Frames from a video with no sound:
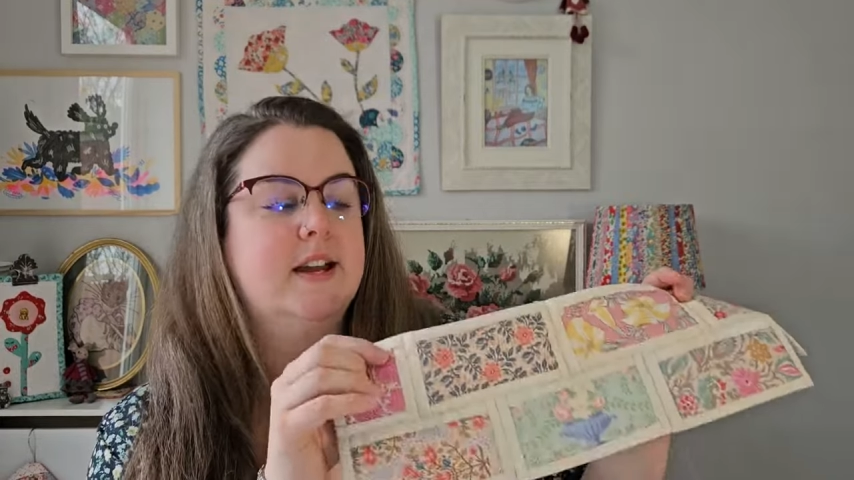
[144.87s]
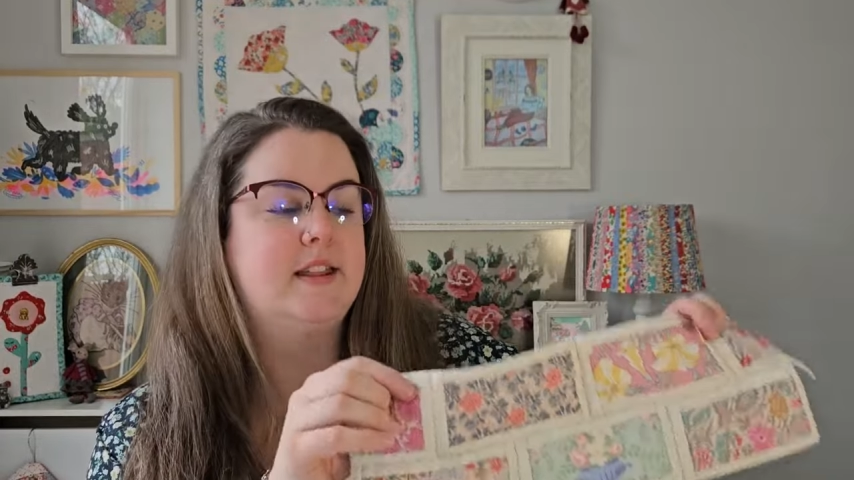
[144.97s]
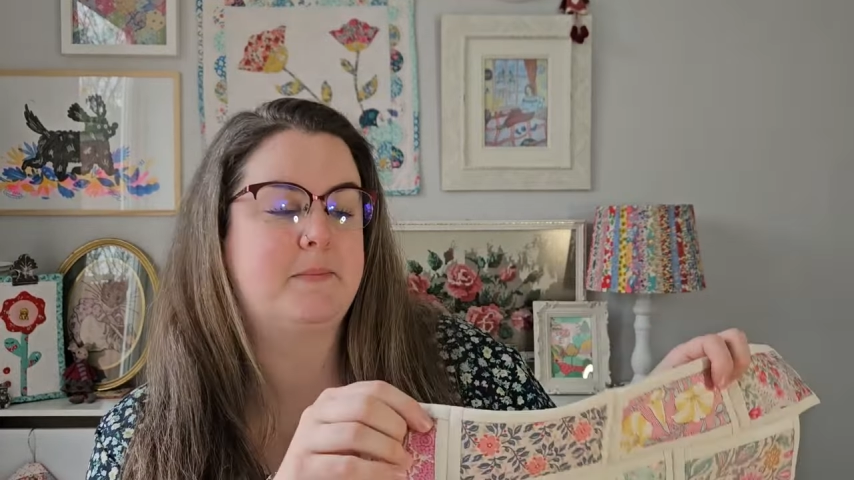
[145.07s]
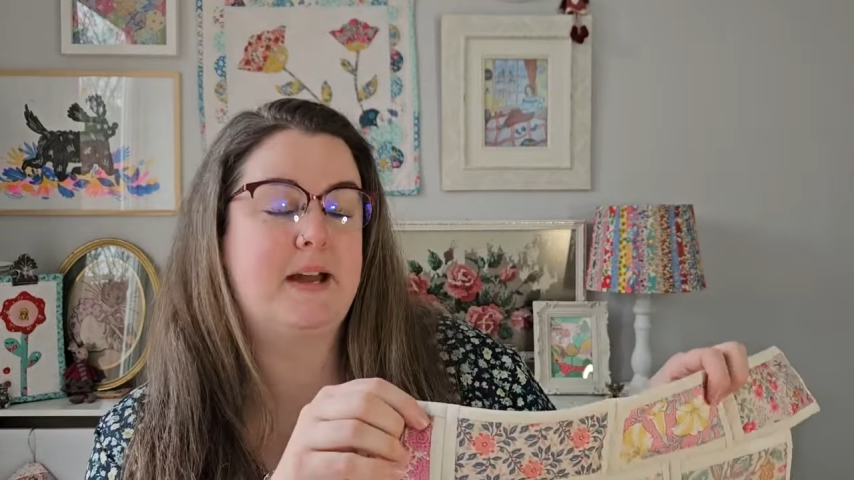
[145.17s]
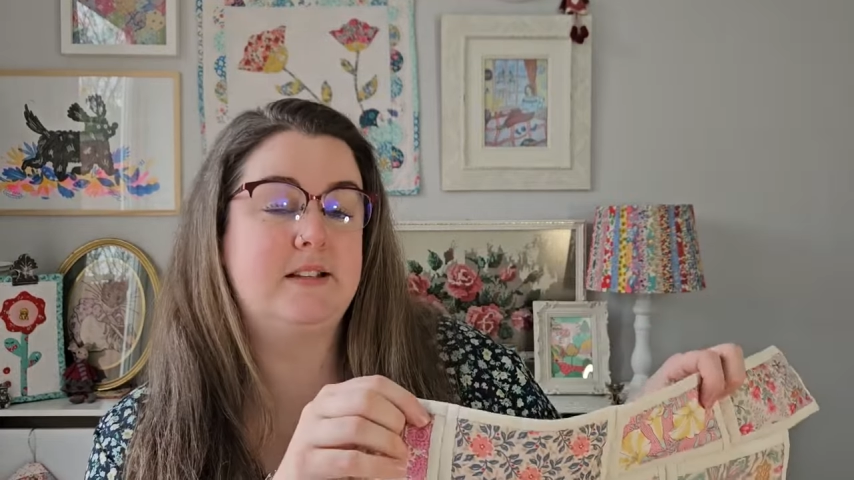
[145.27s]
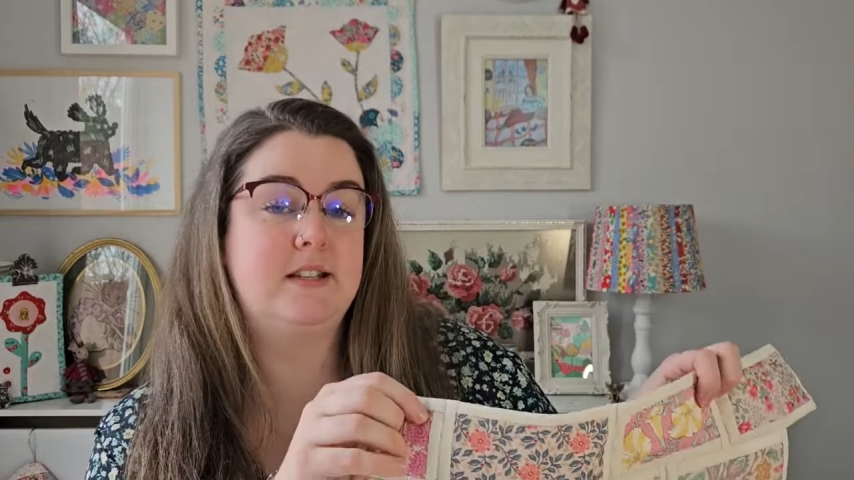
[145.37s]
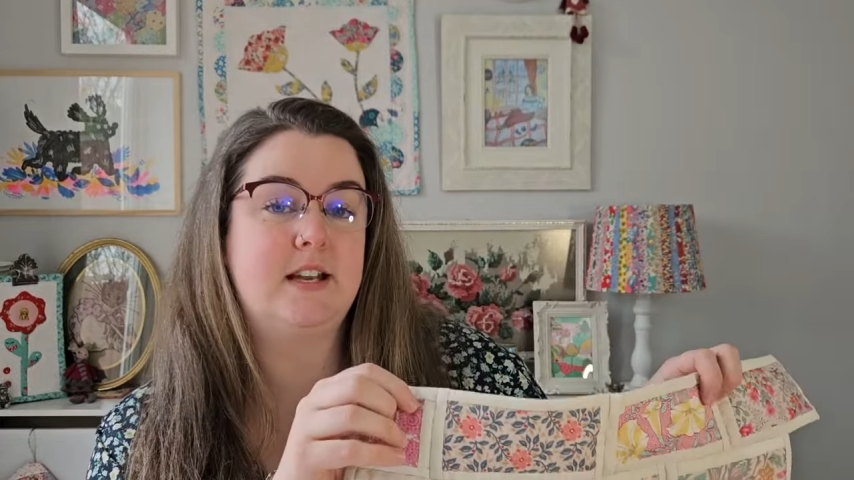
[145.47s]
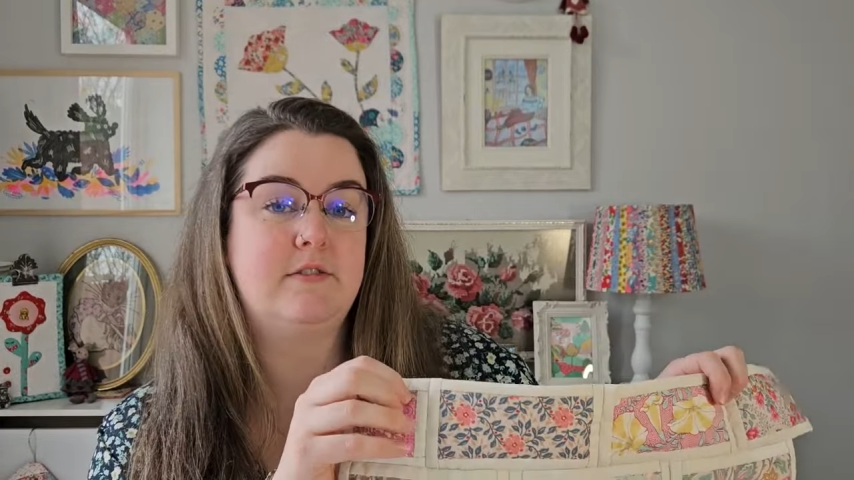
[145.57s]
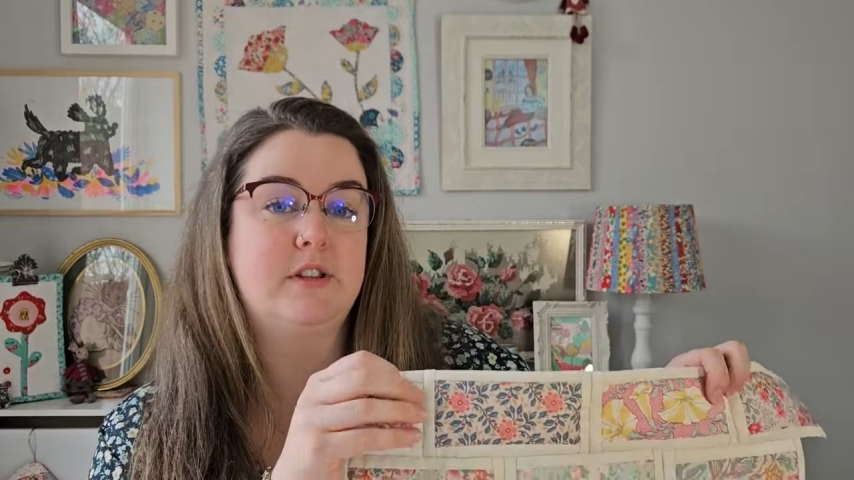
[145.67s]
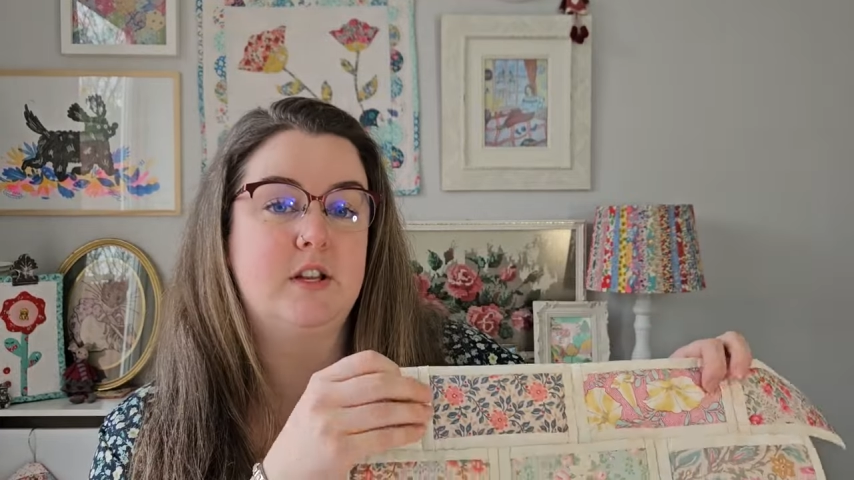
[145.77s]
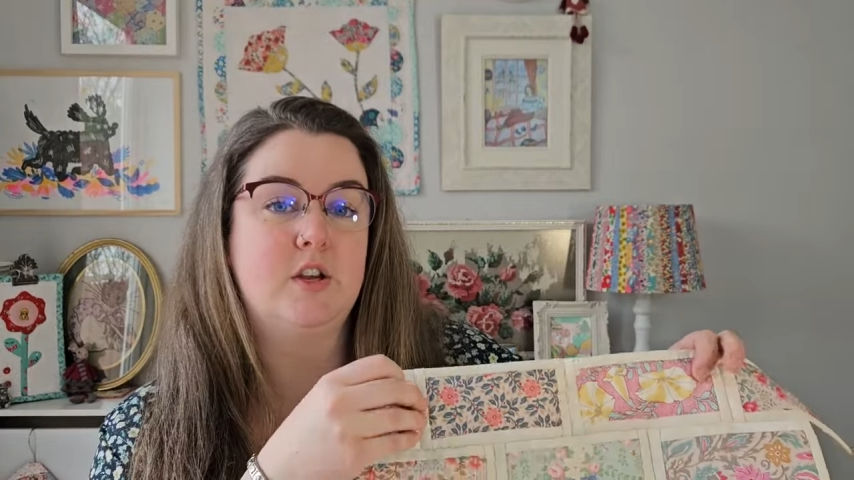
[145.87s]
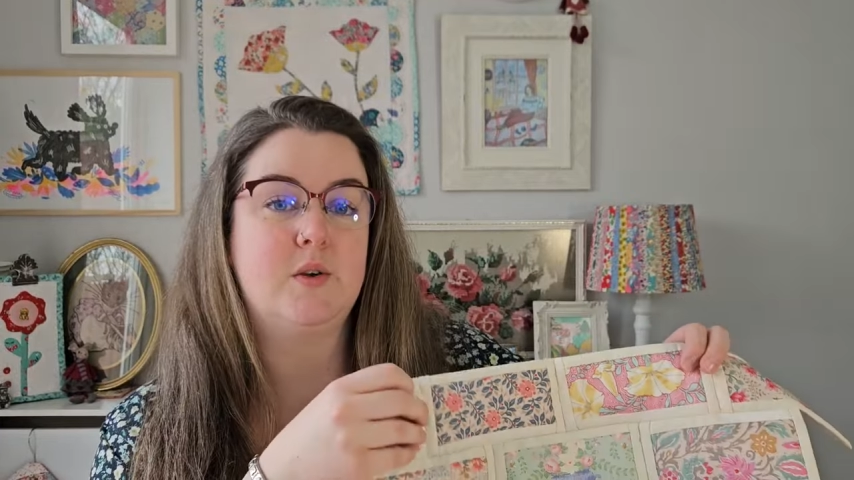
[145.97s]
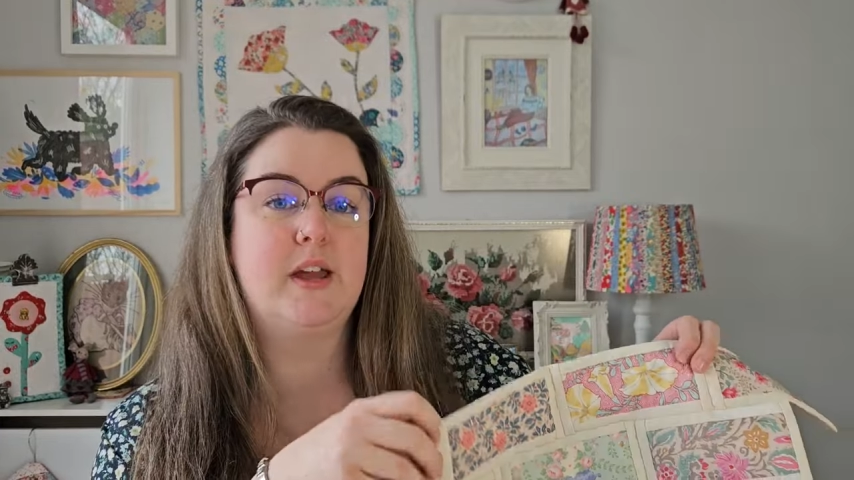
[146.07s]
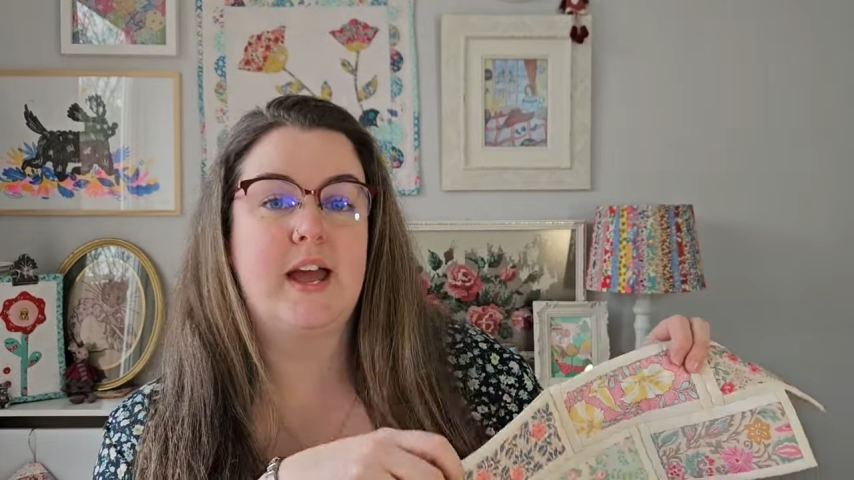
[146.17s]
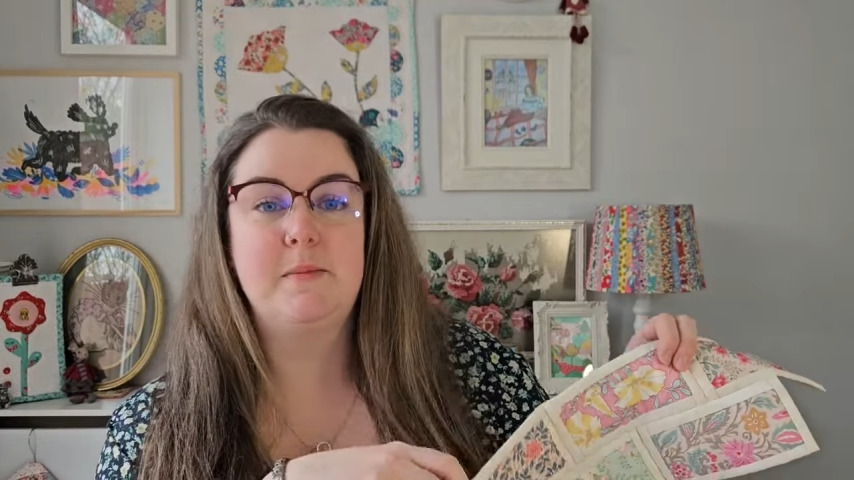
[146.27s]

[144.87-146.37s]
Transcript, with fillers: They're based here in the U K,